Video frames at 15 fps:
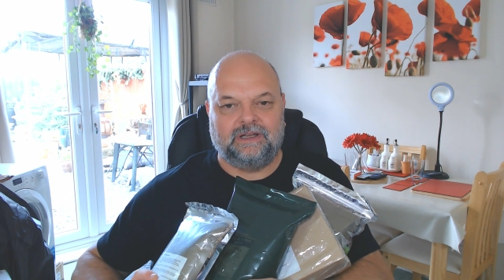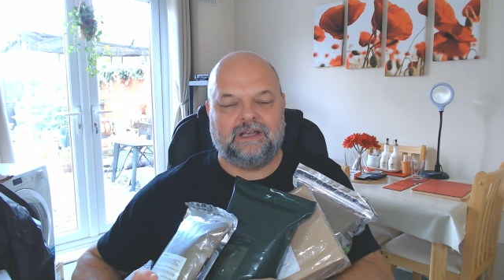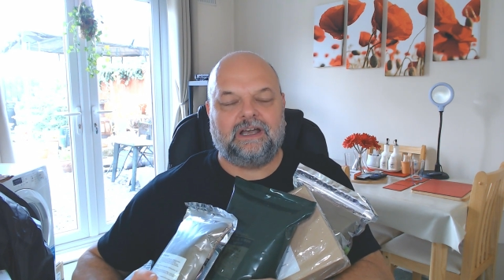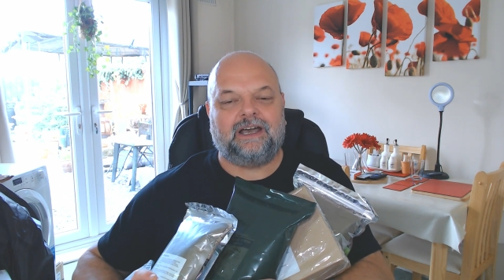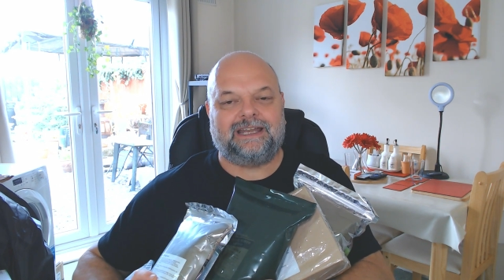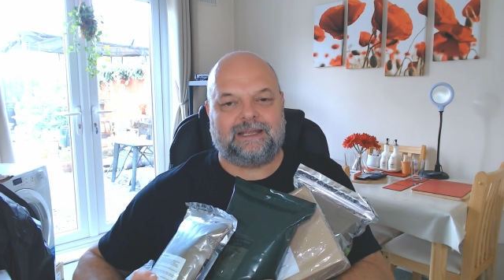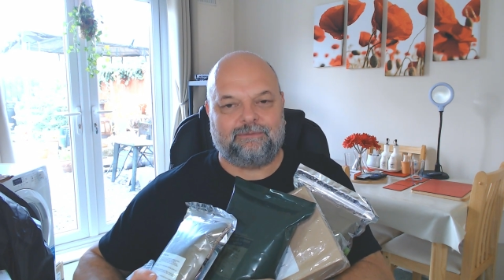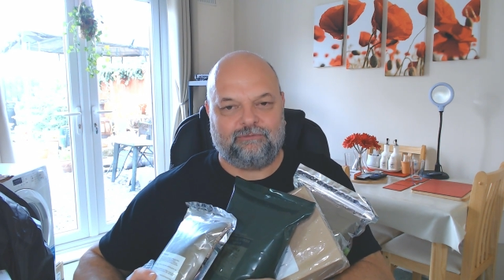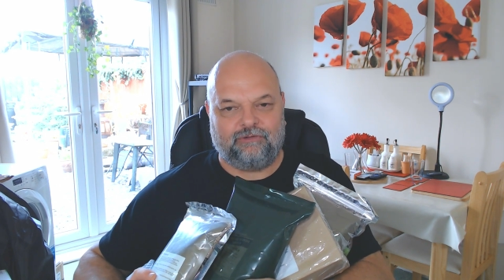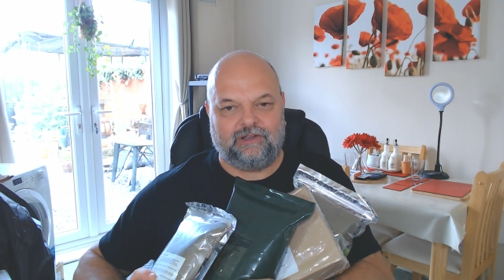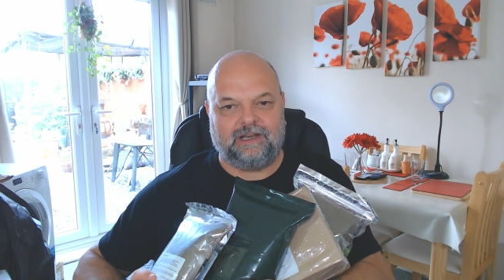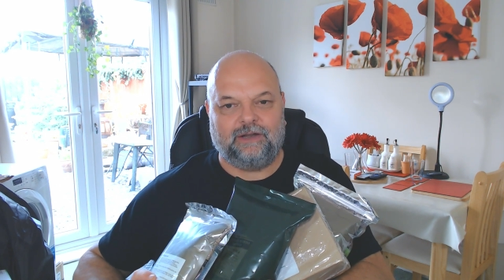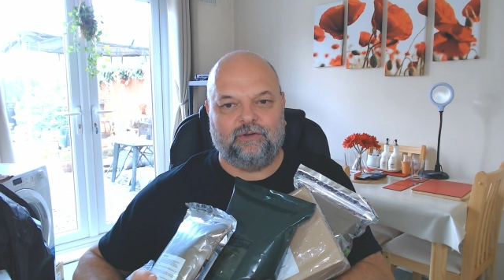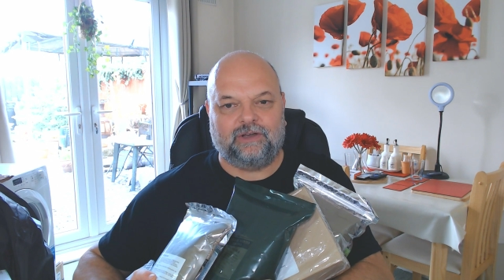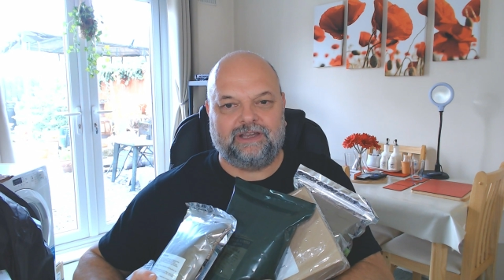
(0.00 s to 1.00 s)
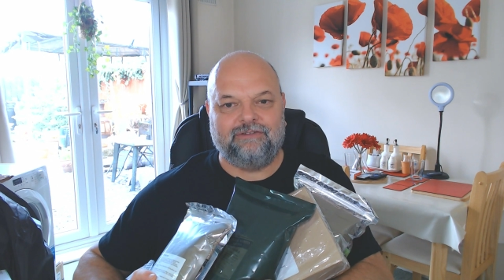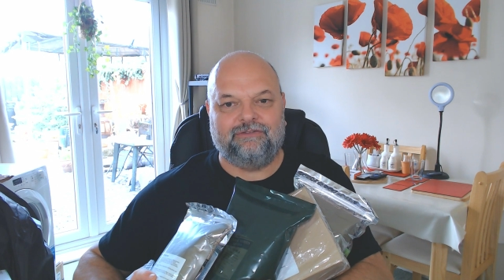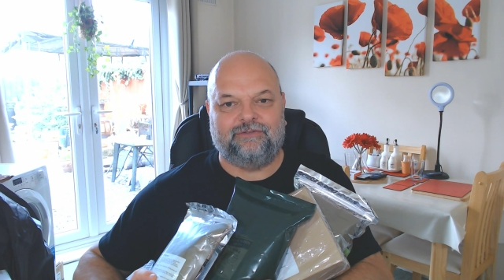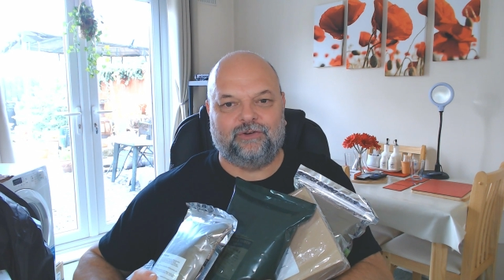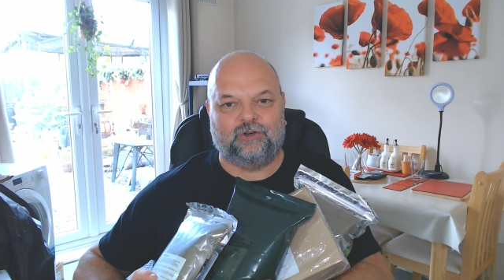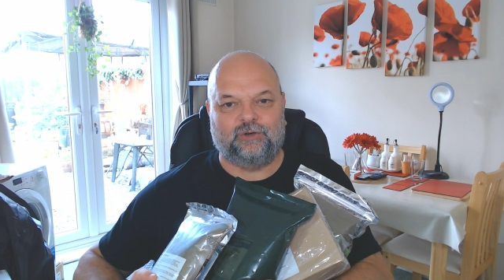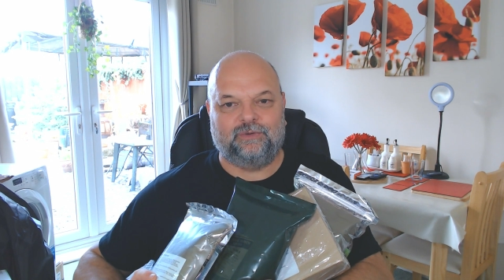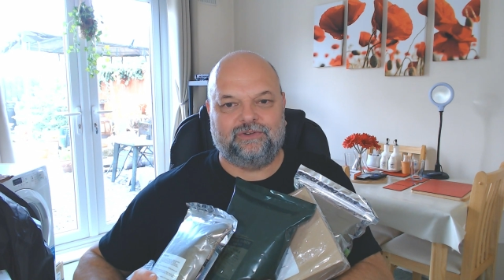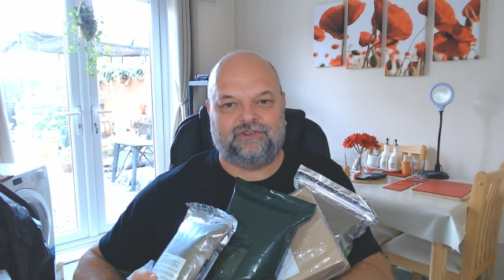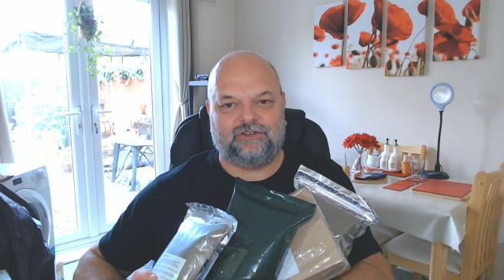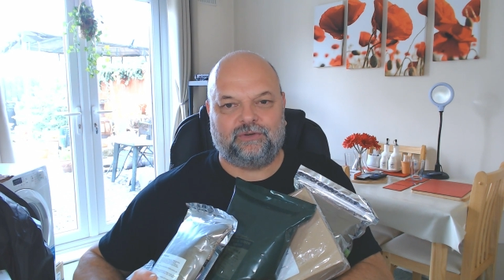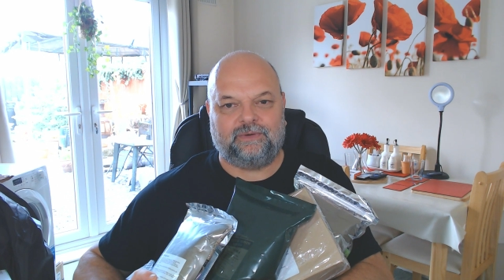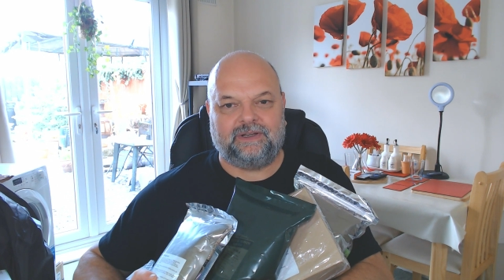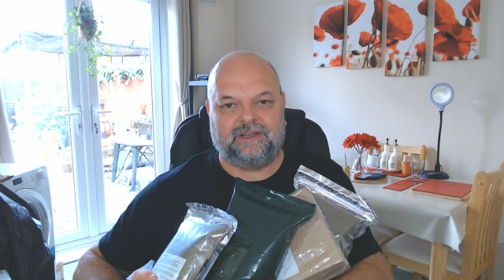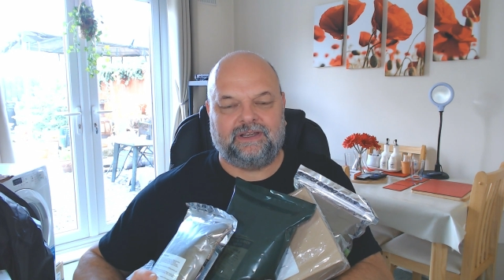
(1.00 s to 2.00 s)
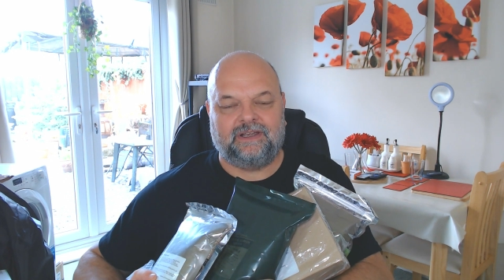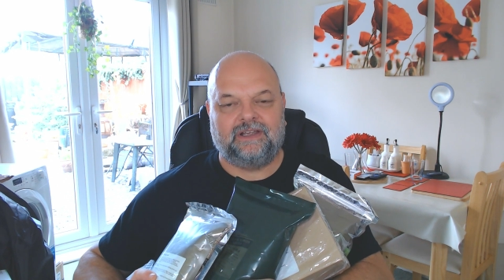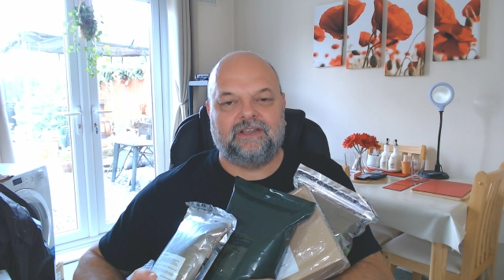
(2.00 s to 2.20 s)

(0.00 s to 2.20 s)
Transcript: and I'm really looking forward to it.